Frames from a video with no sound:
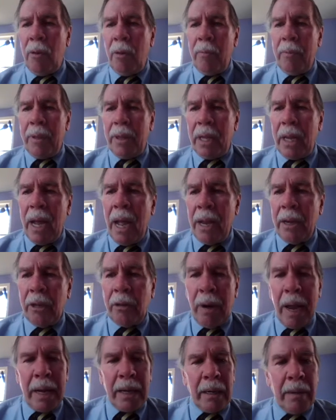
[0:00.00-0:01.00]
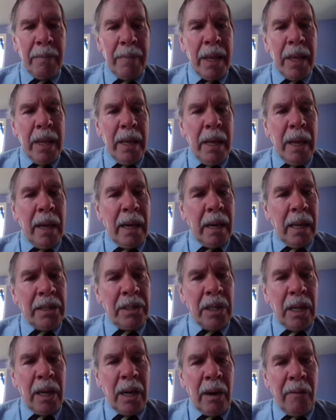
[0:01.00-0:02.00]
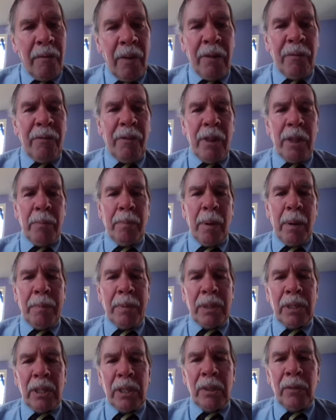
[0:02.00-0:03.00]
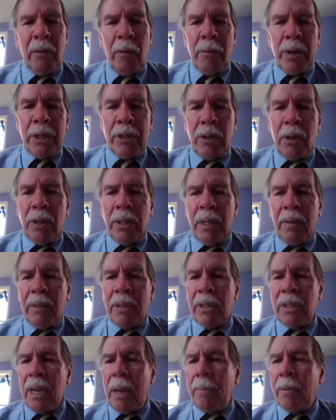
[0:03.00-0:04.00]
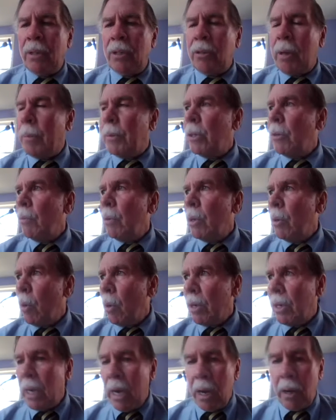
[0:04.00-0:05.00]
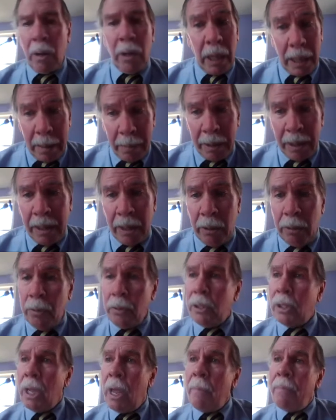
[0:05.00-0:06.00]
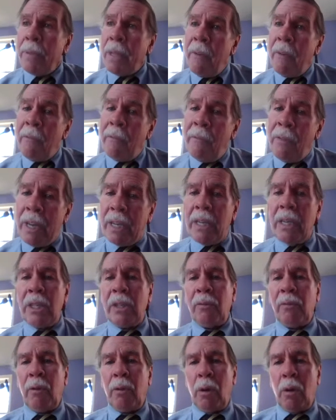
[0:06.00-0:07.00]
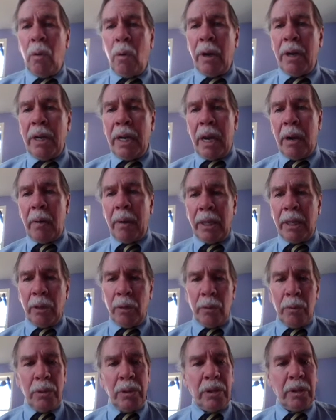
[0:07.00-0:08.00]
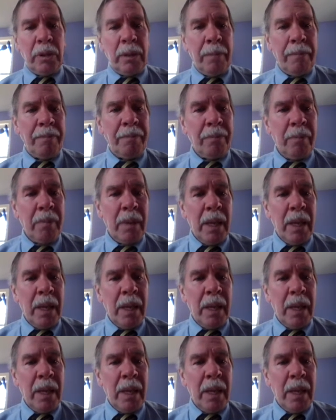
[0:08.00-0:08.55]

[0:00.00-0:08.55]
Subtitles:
conform with the contract unless they are fit for the purposes for which goods of the same description would ordinarily be used, fitness for ordinary use,